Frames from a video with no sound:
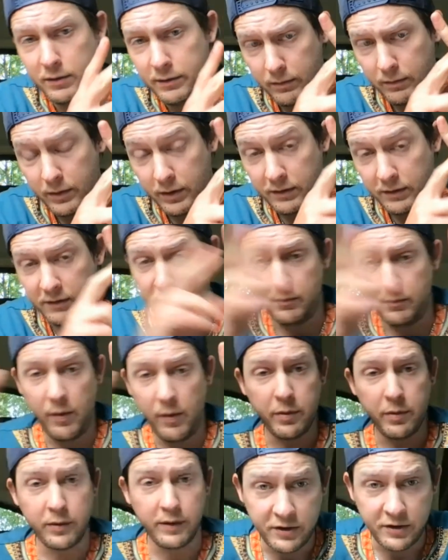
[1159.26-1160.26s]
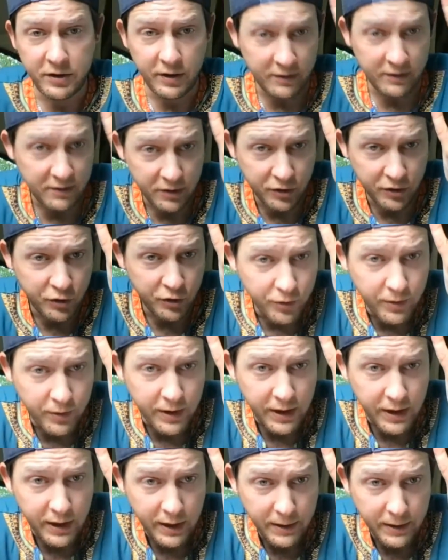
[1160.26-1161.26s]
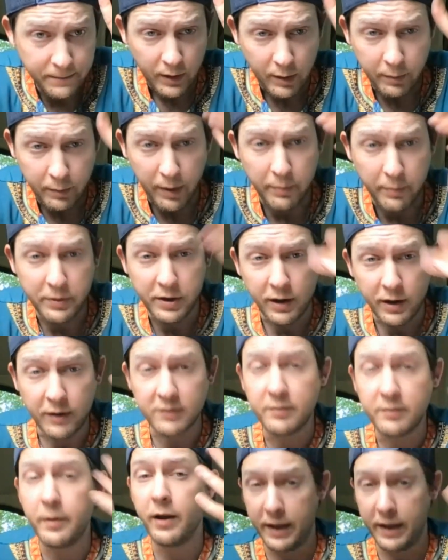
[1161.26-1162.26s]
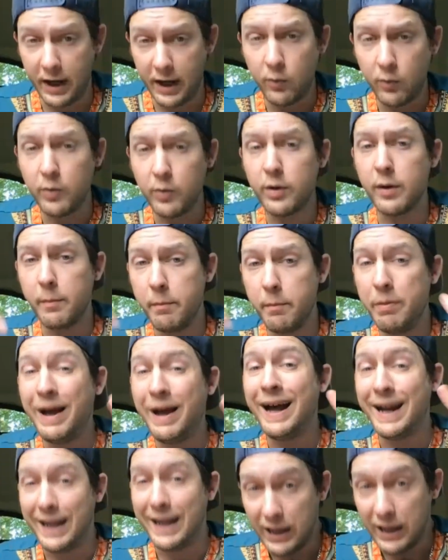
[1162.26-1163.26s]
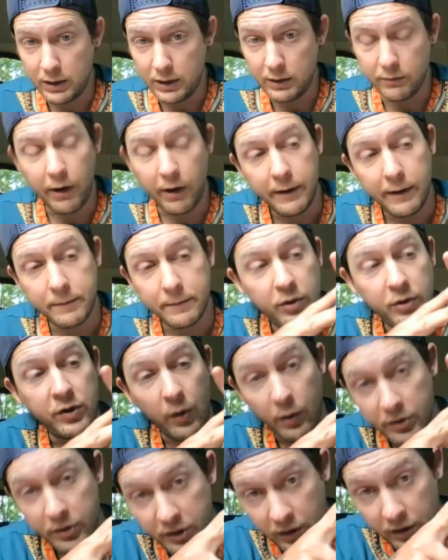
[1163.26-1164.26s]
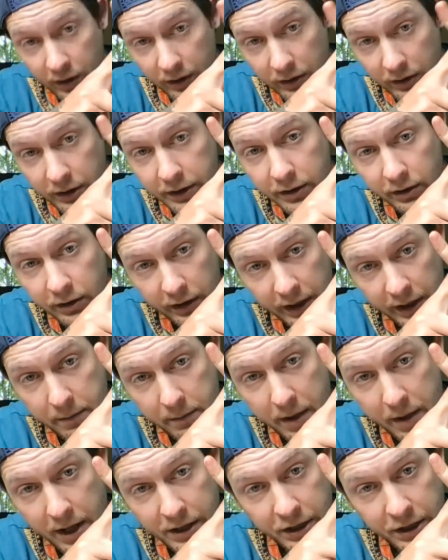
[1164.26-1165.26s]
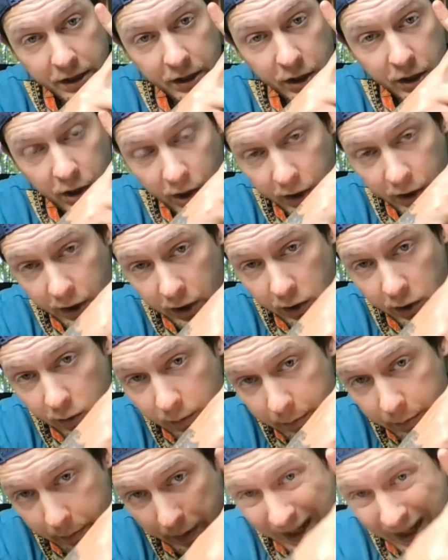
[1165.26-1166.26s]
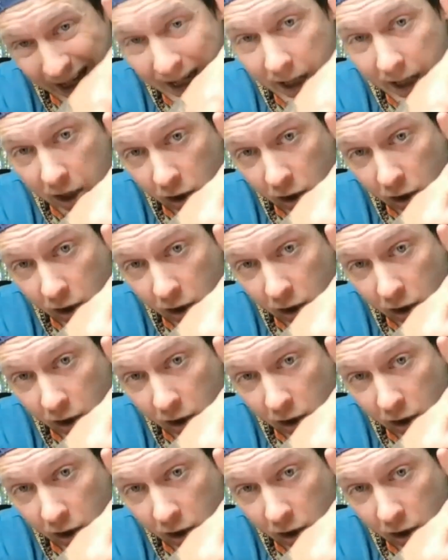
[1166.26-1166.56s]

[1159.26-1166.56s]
because remember, it's a tree. The Bible talks about how we're a body, right? I want you to literally imagine cutting your pinky